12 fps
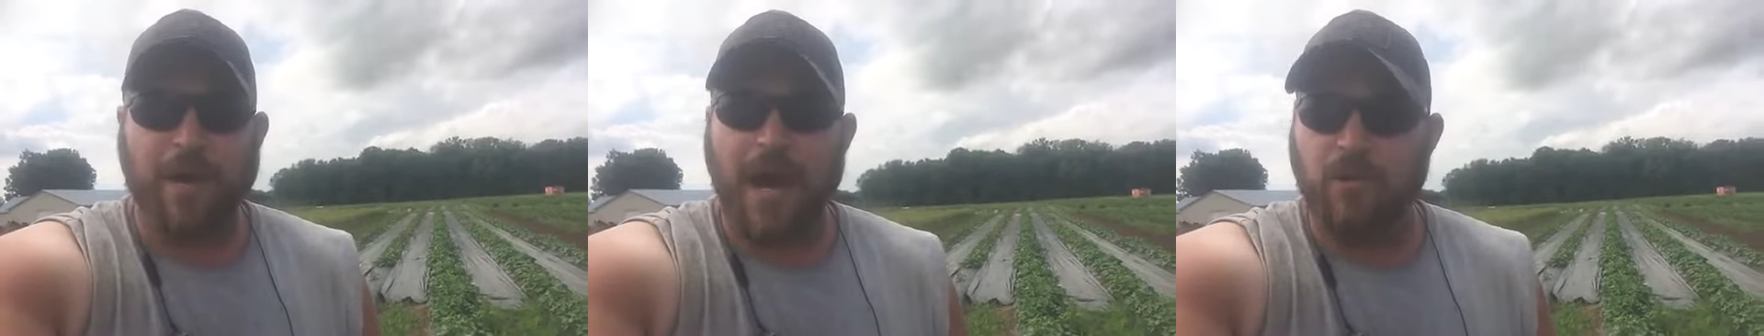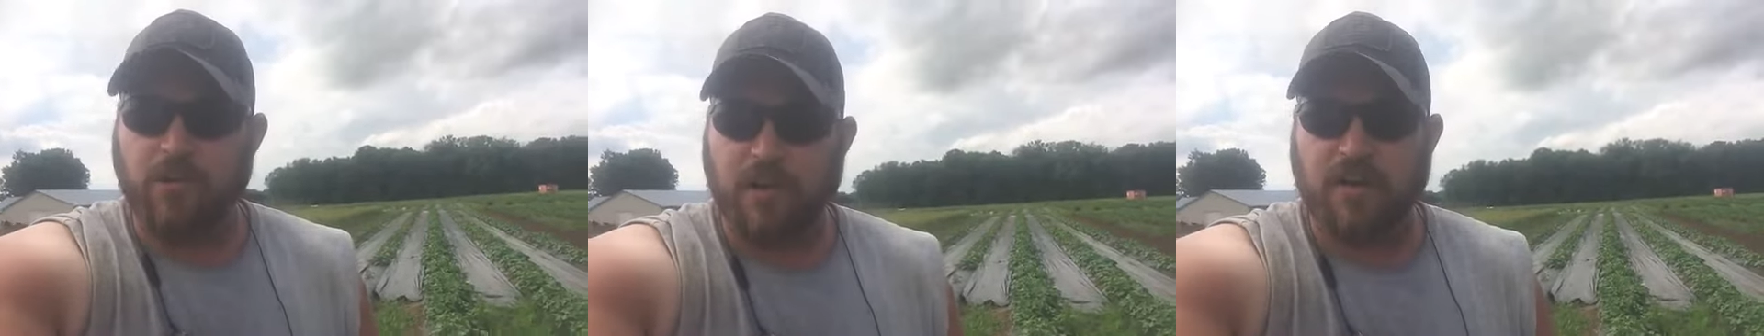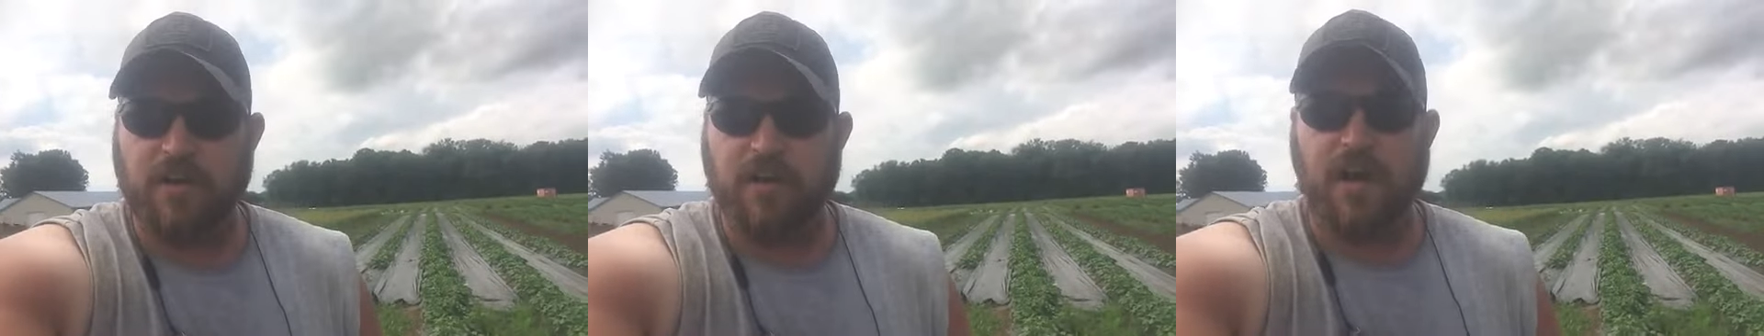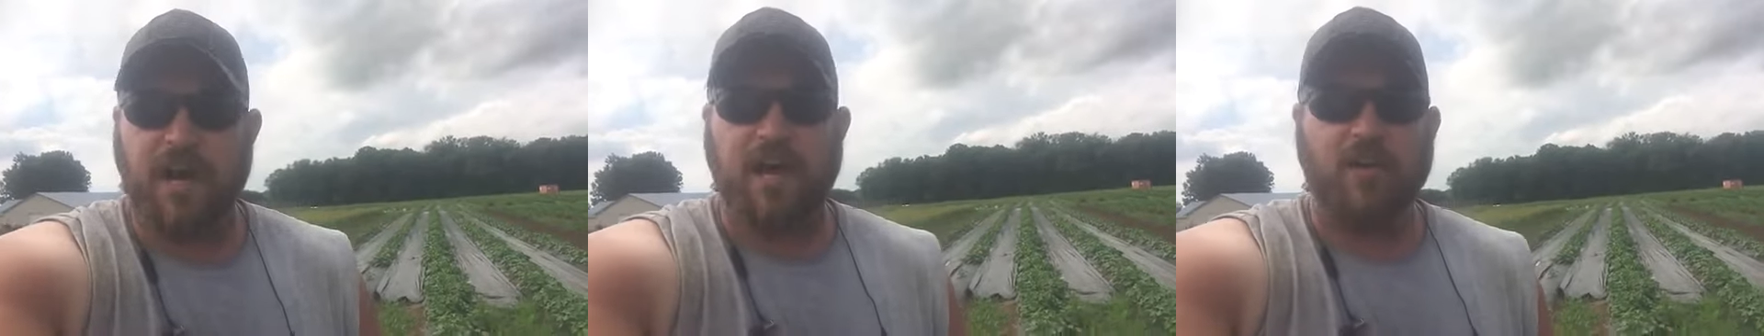powdered,
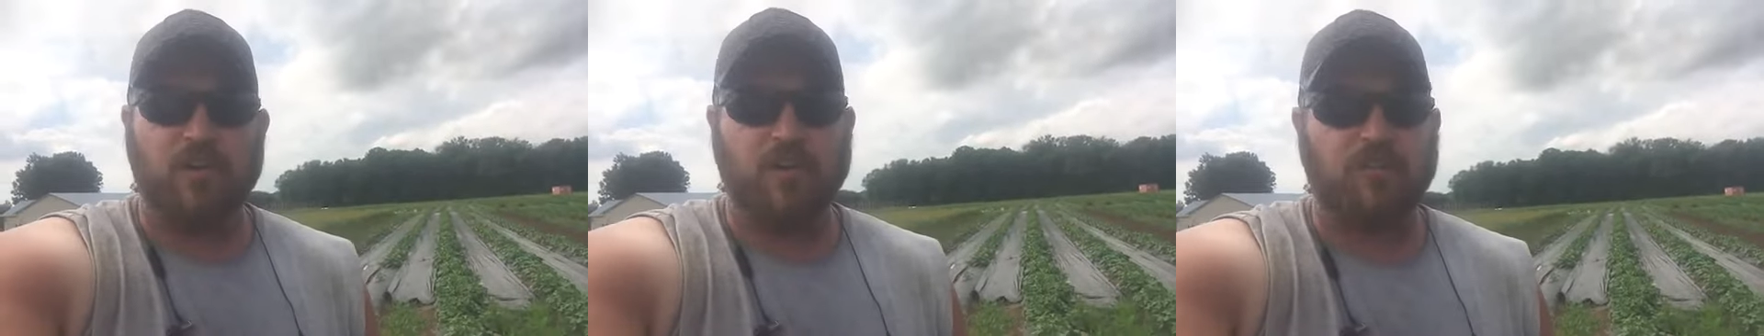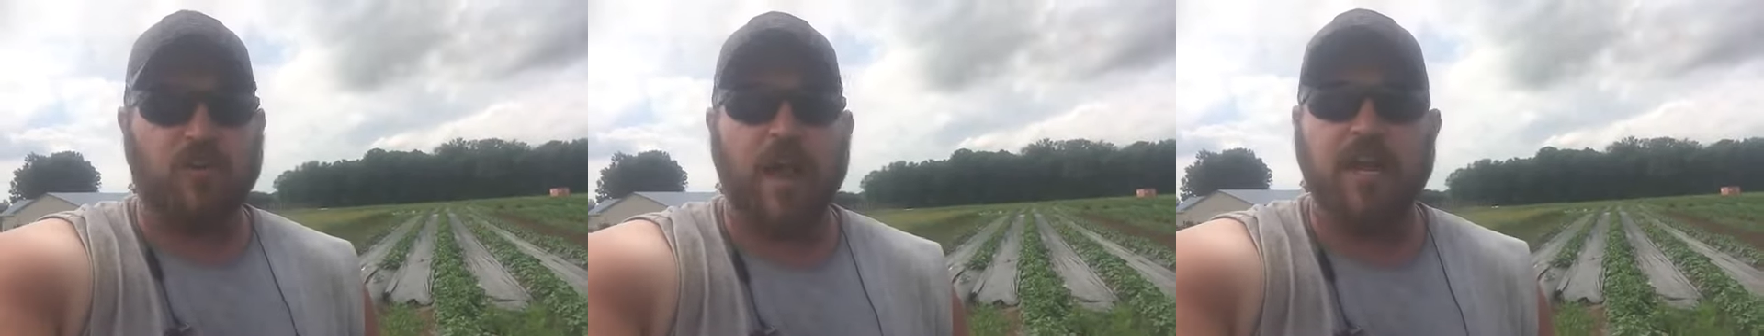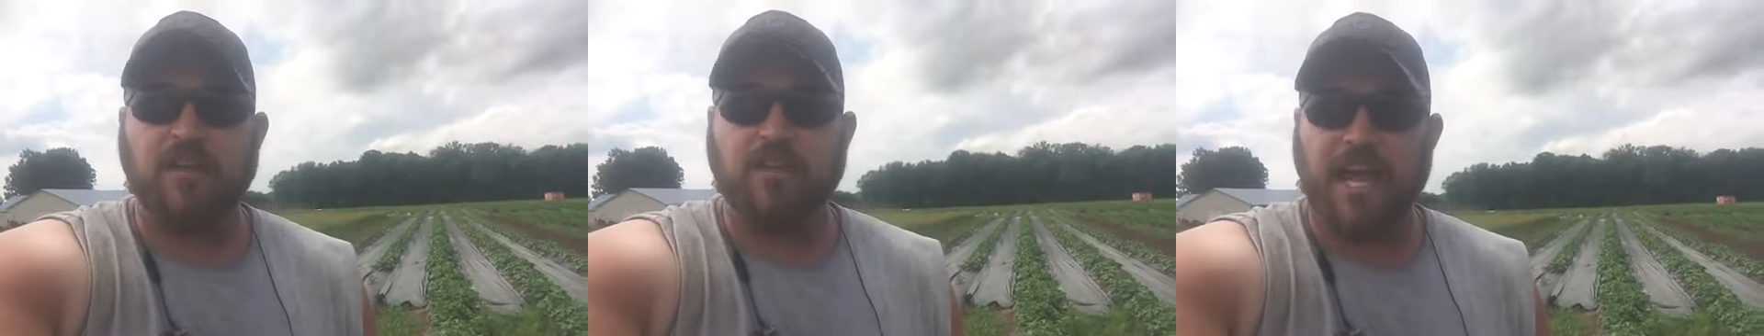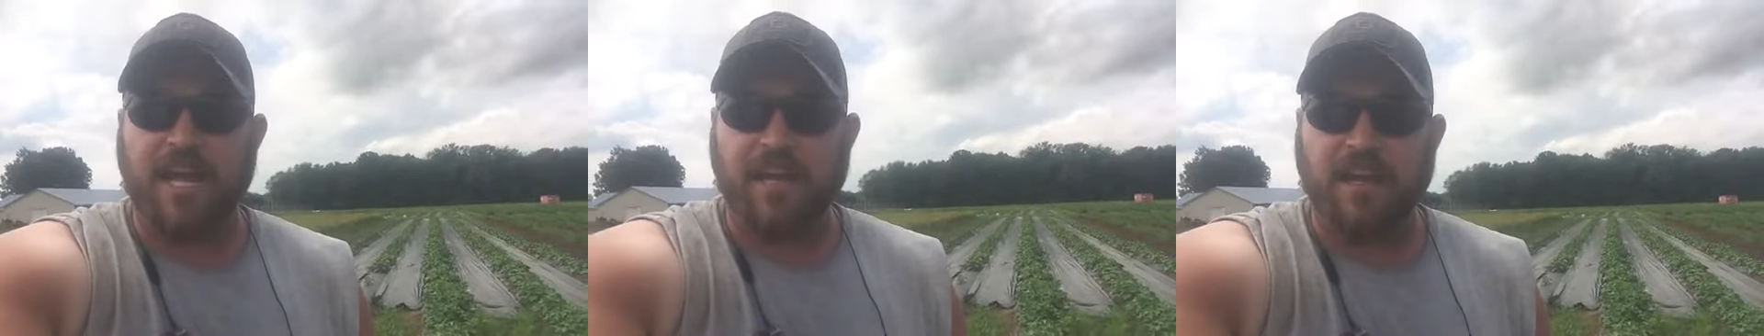or
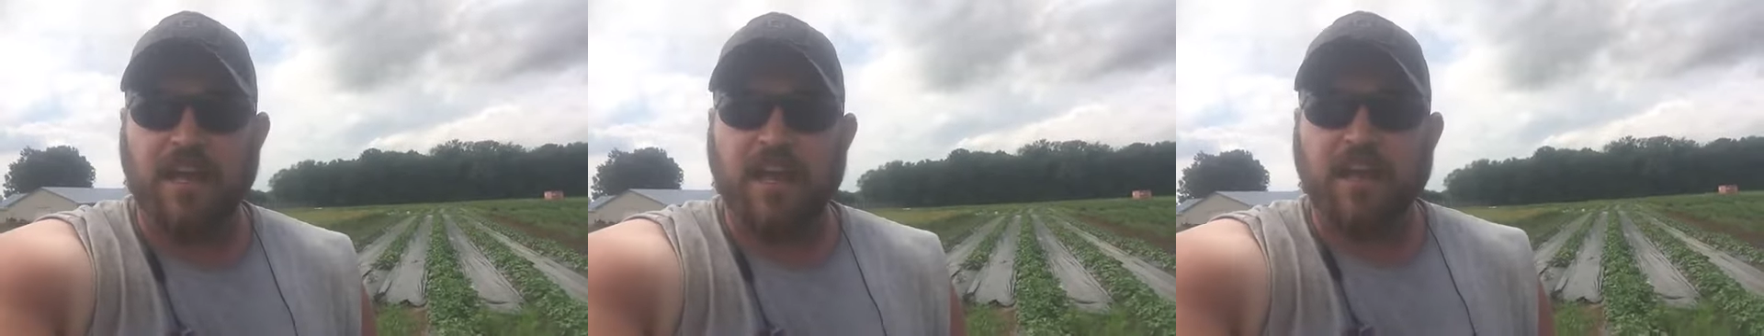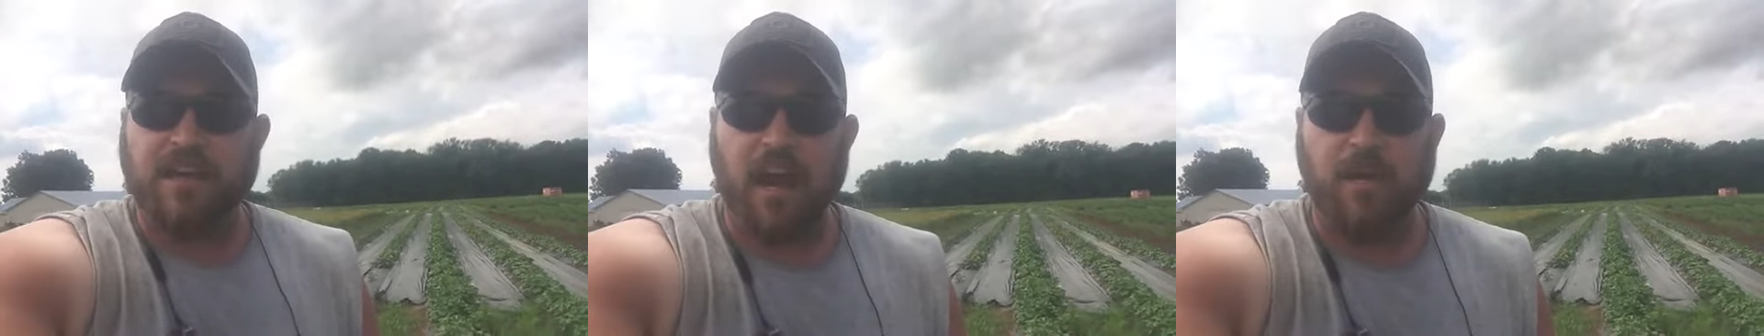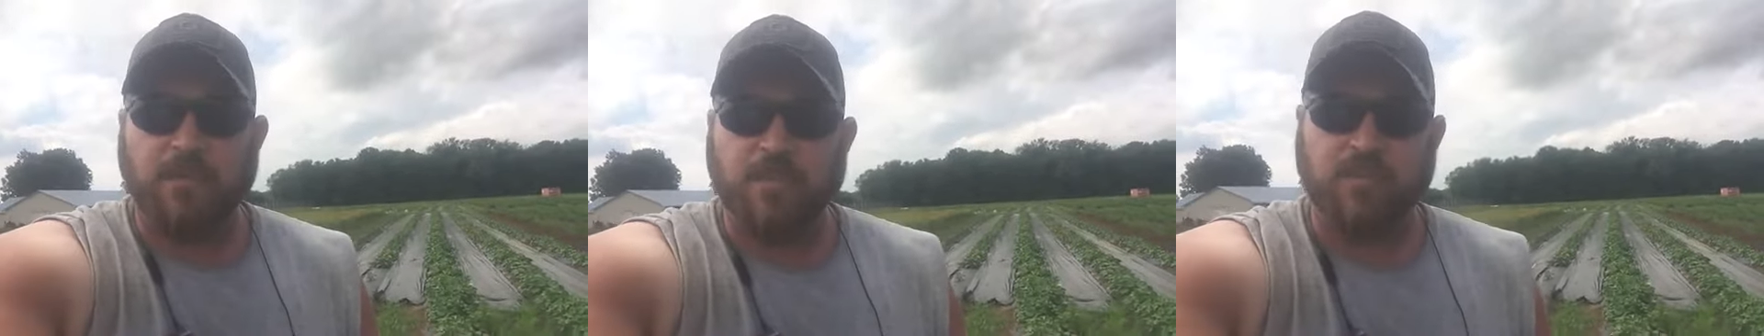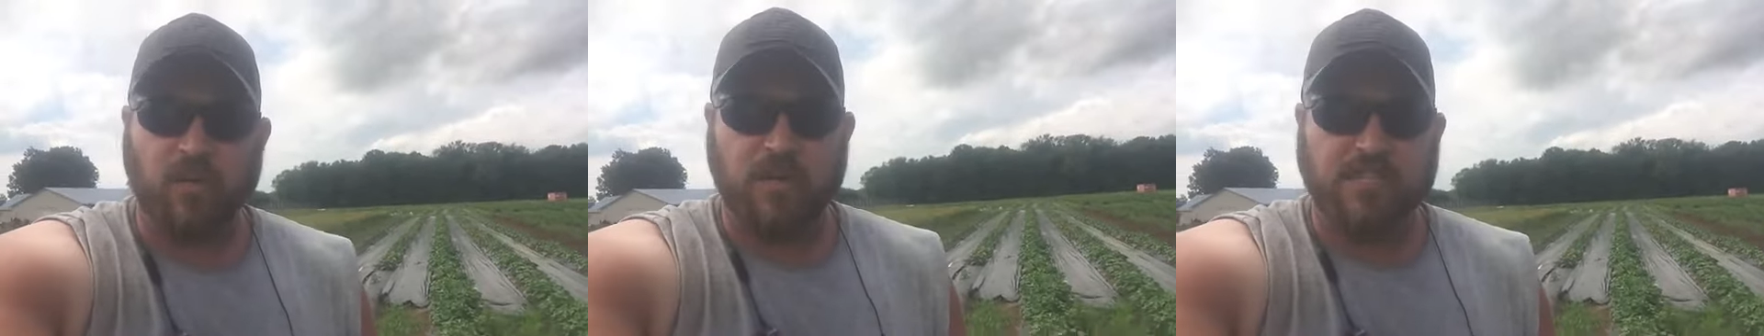granulated carbon
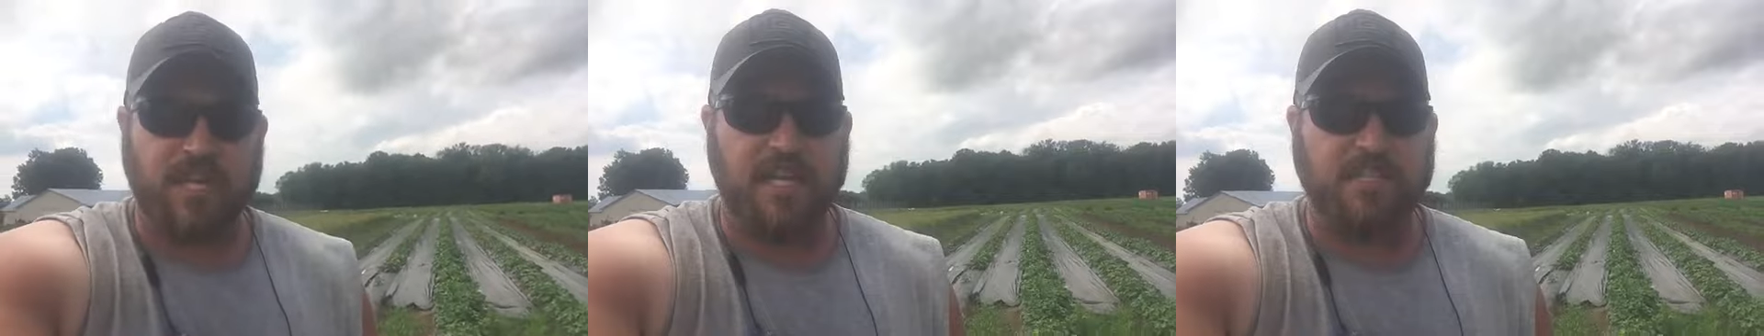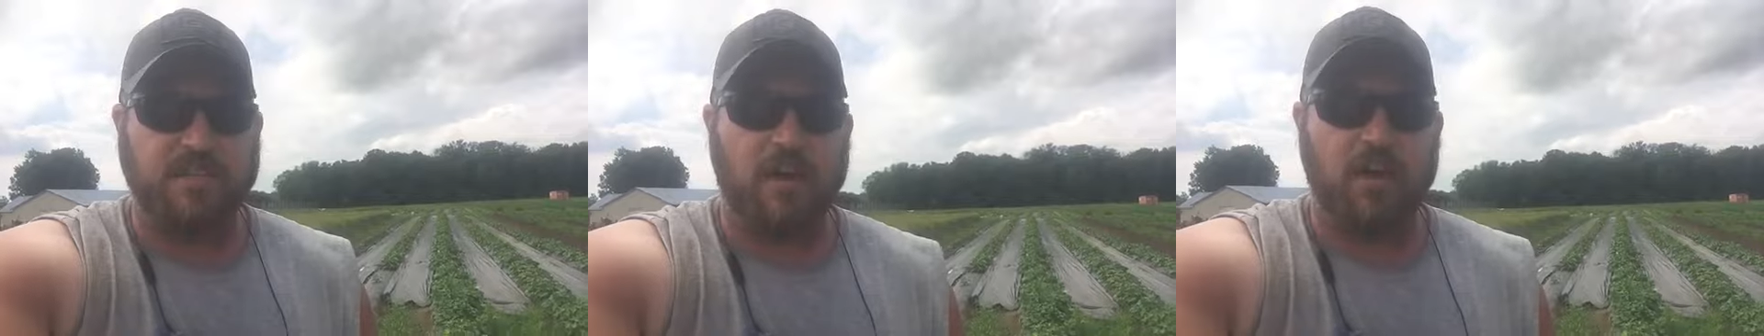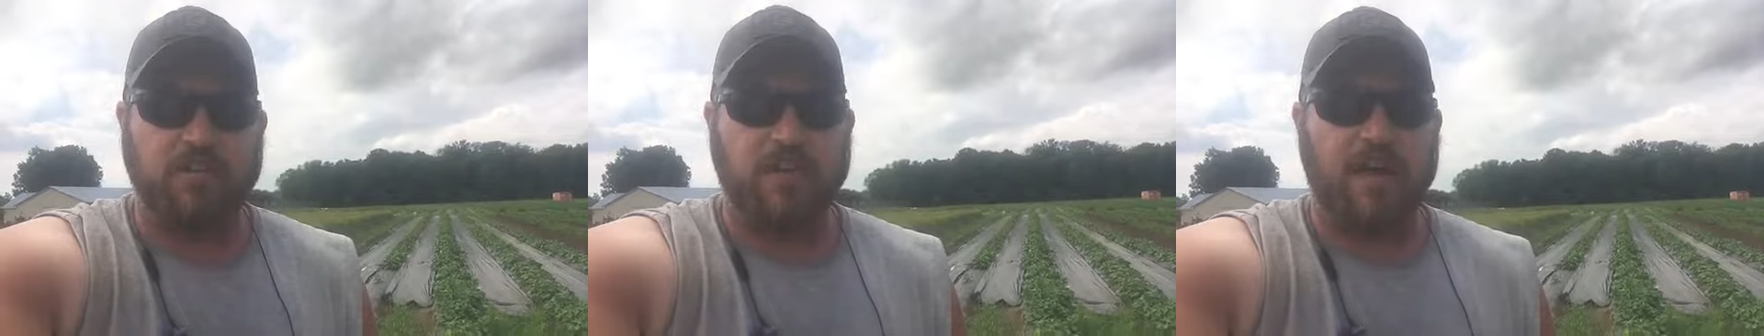source. It's called